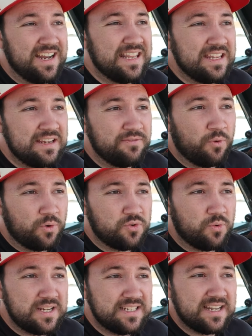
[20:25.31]
and the
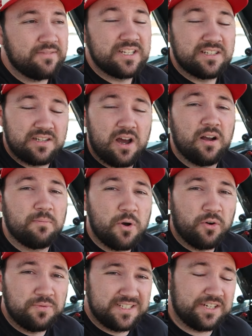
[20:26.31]
427 SOC
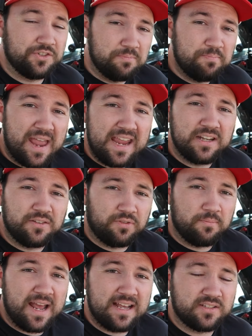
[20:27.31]
motor was actually banned
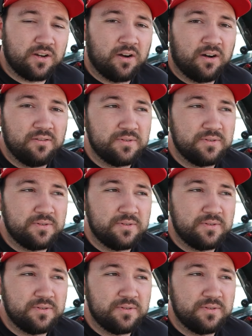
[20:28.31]
from NASCAR.